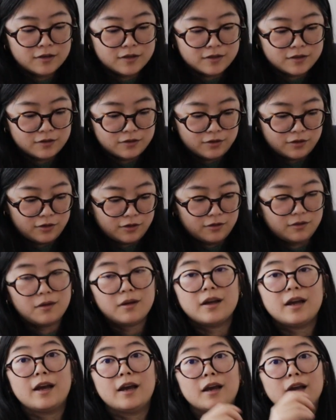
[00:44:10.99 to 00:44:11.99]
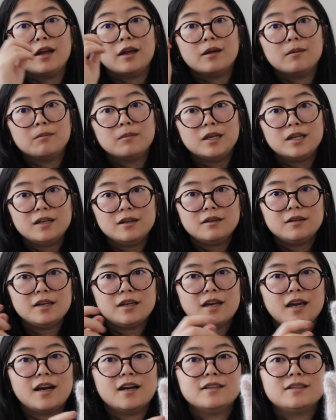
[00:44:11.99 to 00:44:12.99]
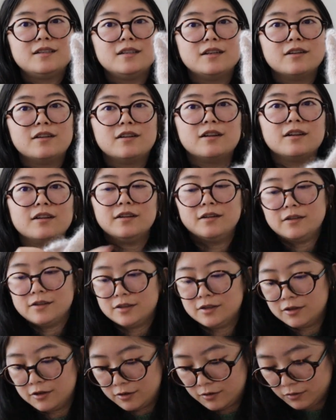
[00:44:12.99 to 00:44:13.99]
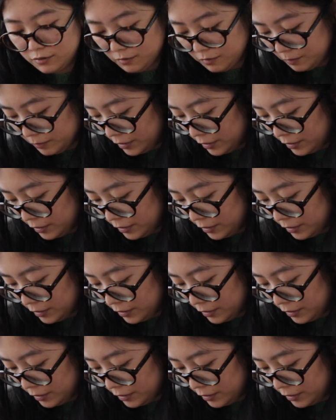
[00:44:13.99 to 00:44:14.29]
So I immediately cast it on, and so